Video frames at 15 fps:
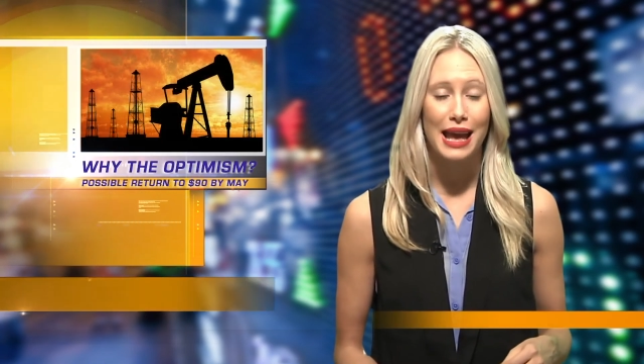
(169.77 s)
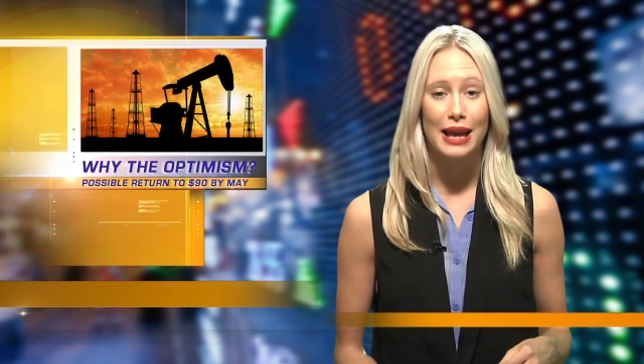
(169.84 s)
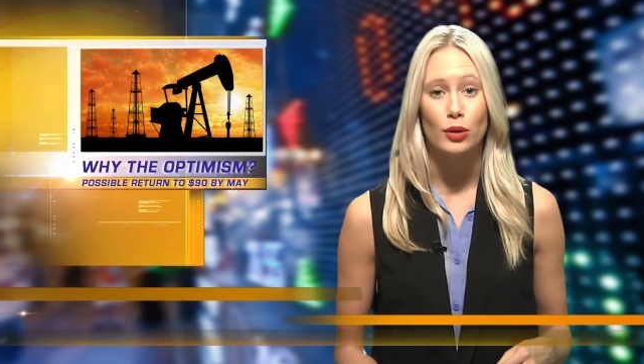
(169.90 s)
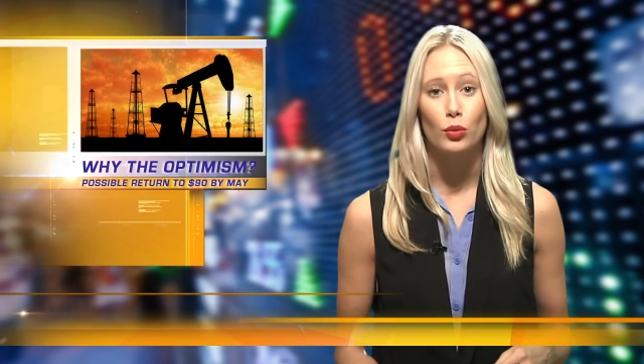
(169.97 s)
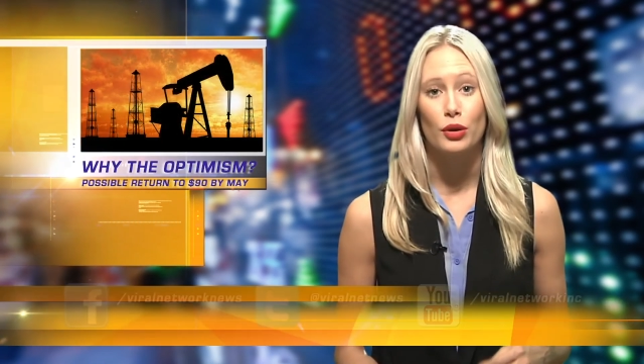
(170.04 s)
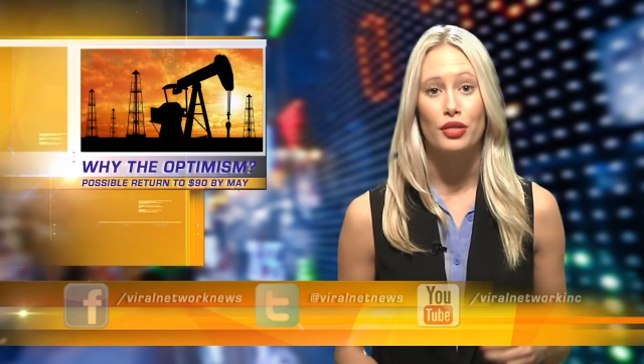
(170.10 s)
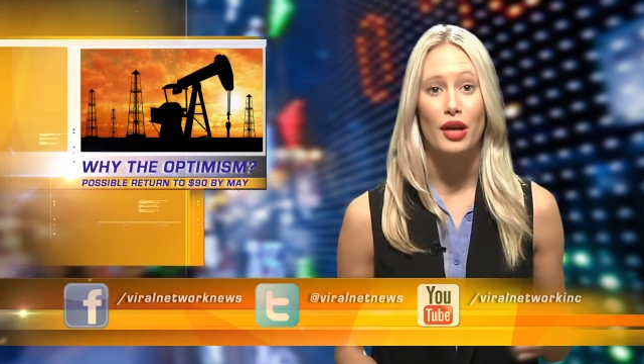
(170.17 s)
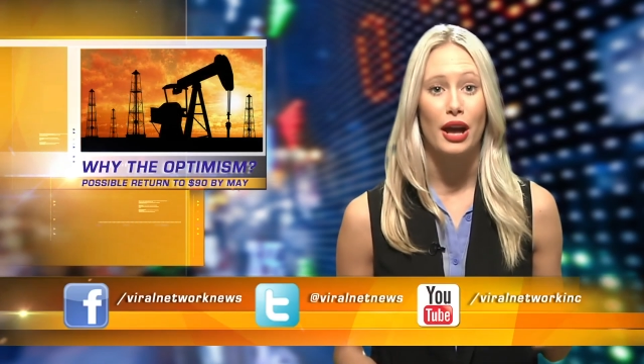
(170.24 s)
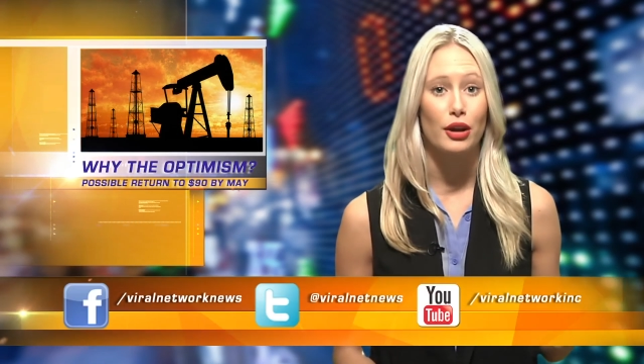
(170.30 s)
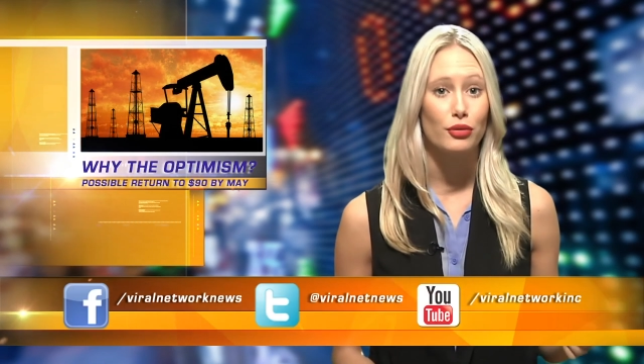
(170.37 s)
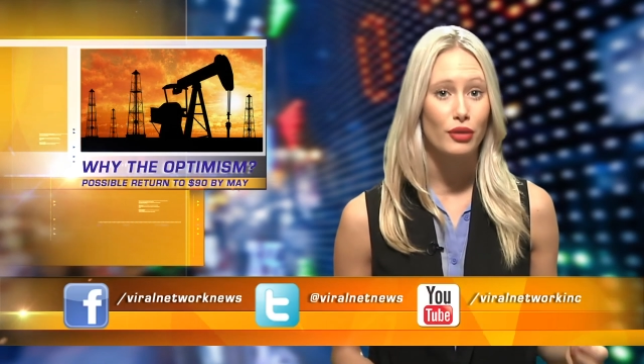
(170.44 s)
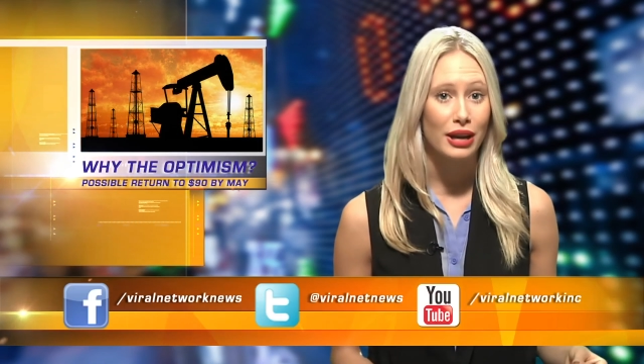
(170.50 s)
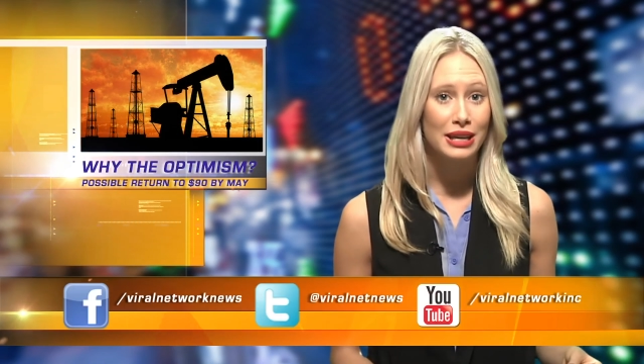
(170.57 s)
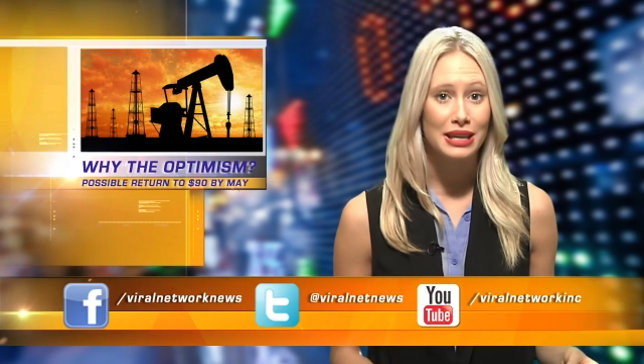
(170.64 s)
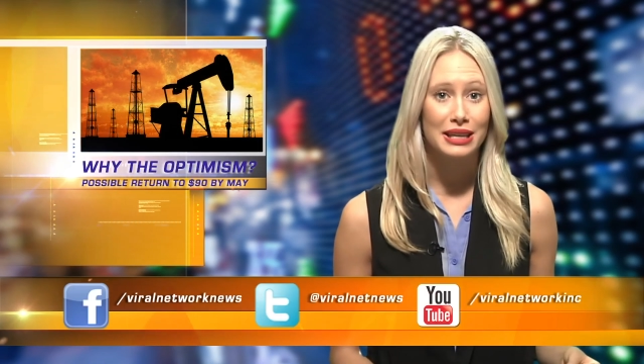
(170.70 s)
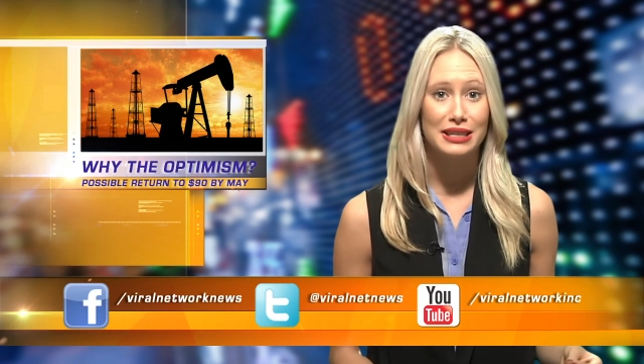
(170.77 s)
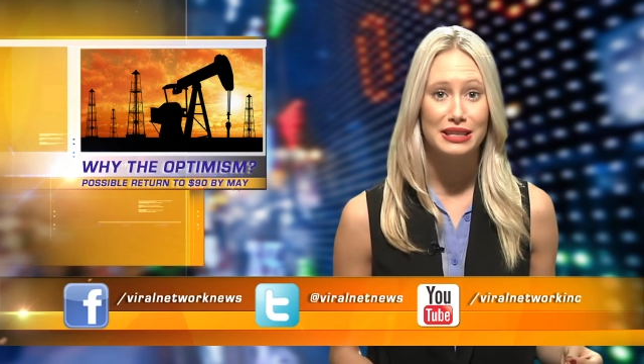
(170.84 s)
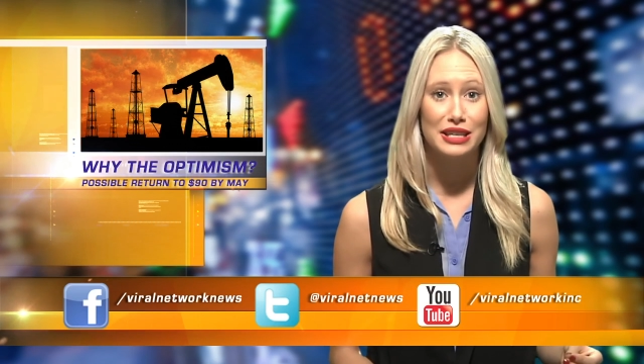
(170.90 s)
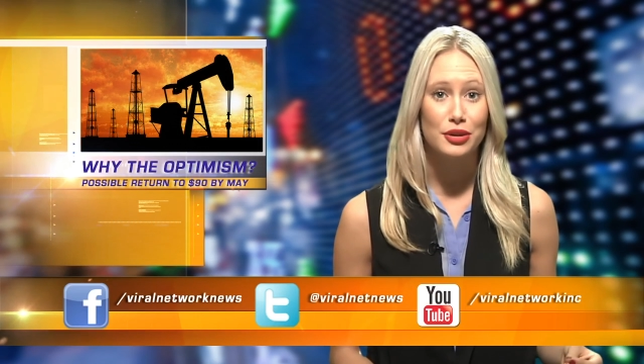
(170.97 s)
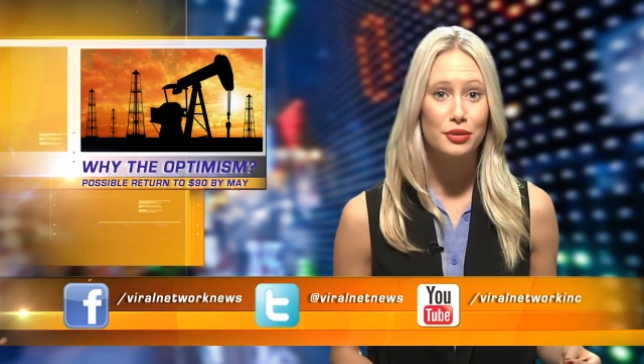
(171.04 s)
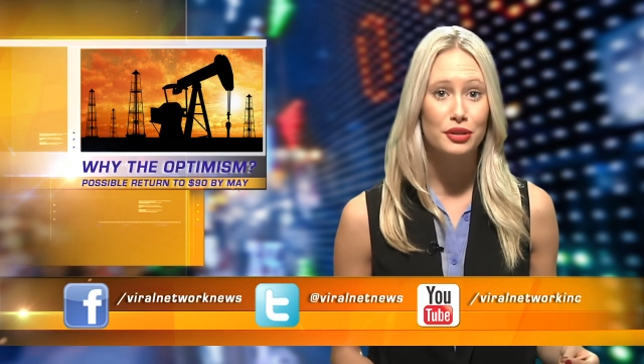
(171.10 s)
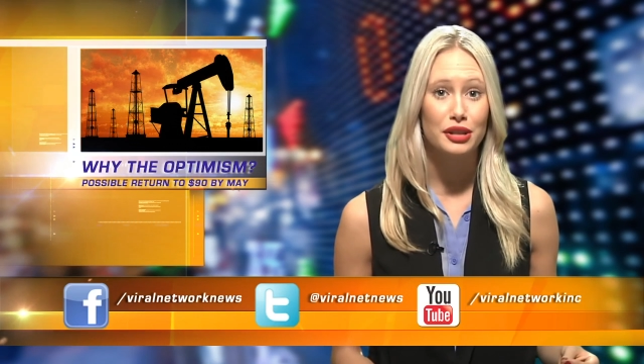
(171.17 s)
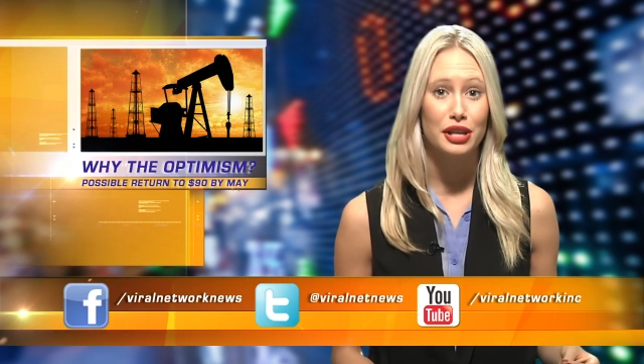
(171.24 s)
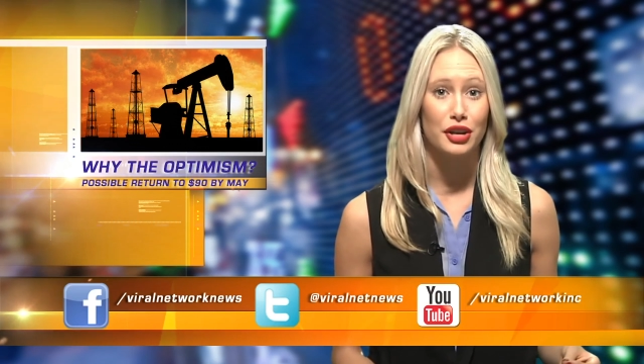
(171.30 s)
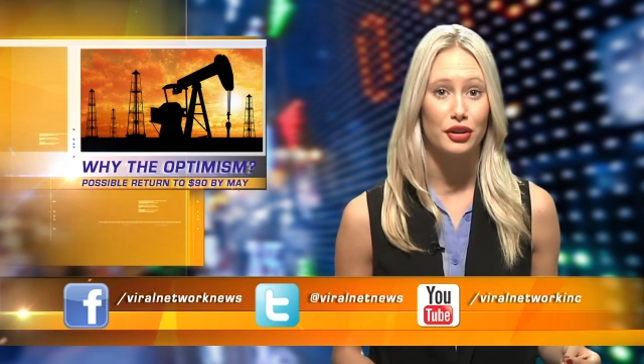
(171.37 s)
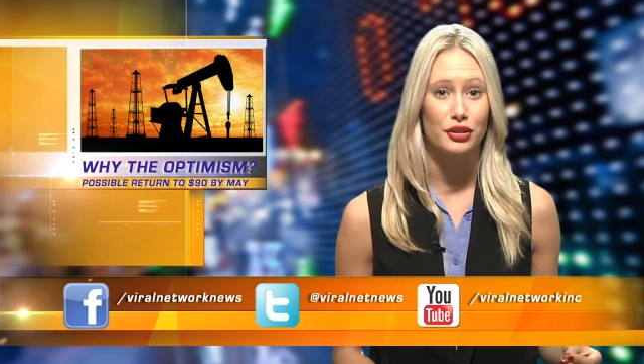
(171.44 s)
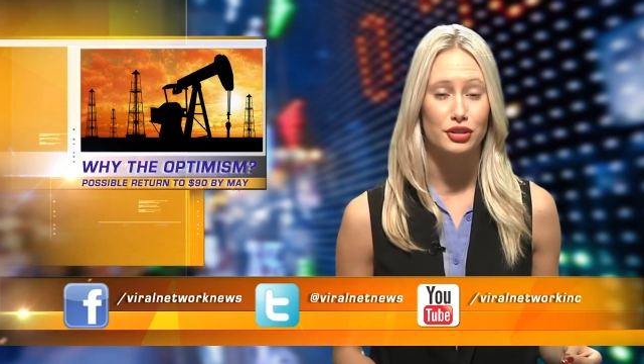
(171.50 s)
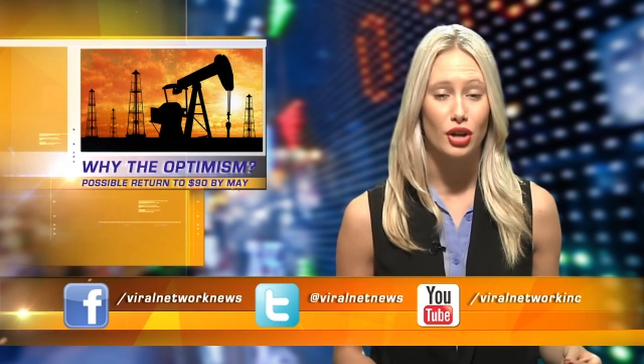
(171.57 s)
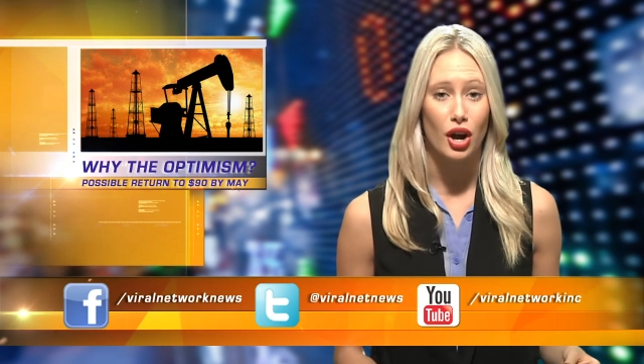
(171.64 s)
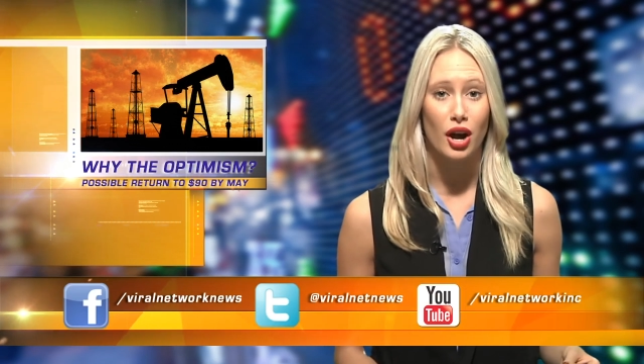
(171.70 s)
and with Iranian nuclear
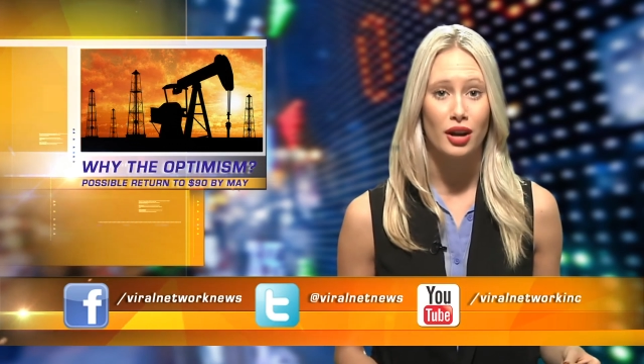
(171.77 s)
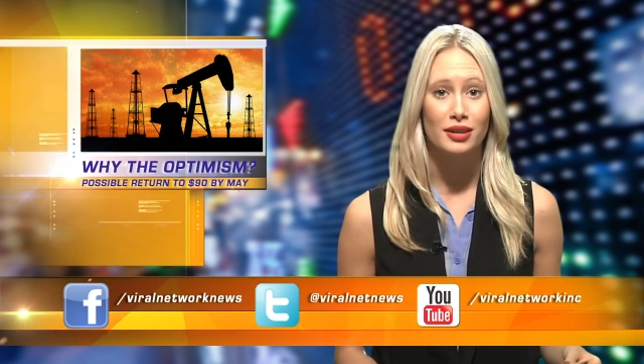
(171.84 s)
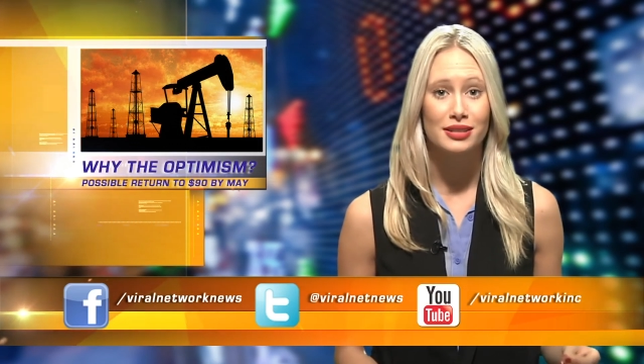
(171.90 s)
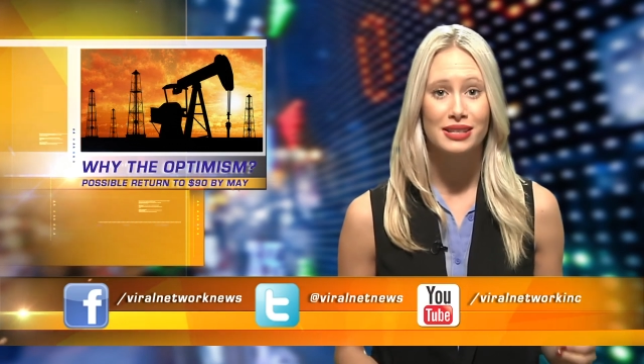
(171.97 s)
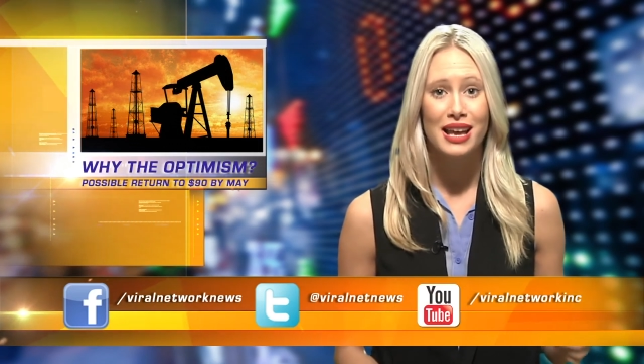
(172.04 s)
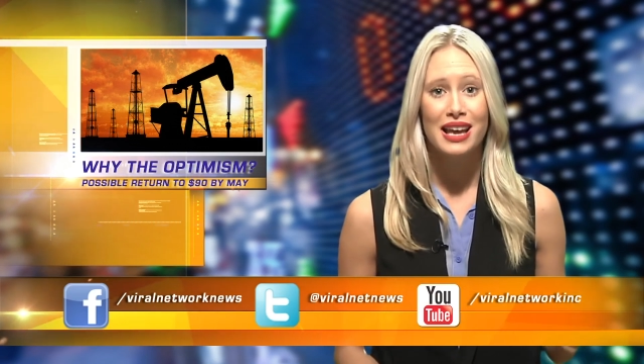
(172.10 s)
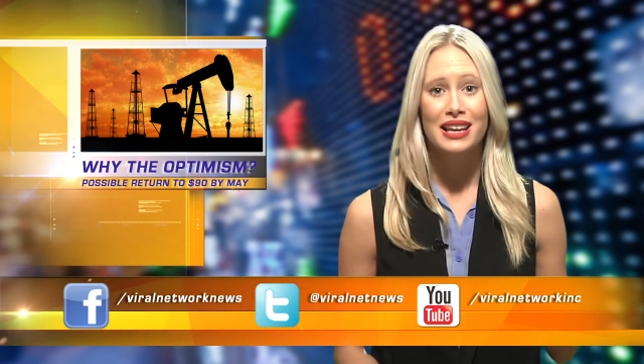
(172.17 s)
talks